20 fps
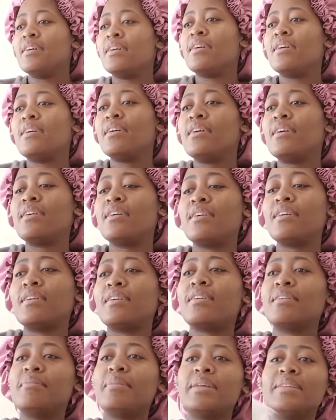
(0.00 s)
Oh,
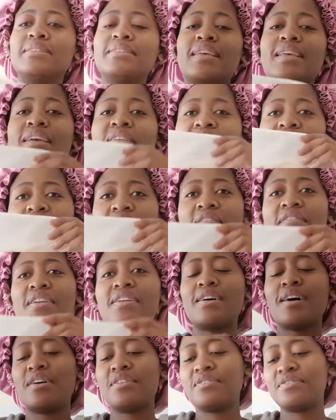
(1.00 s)
my second favorite
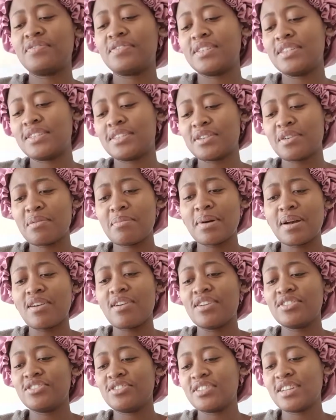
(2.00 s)
outfit. Oh my
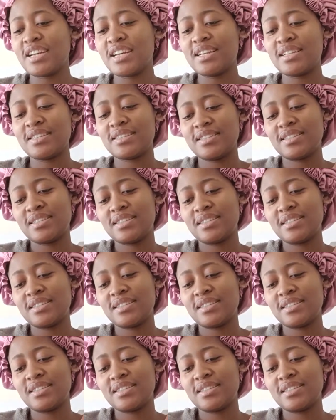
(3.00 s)
God, you guys.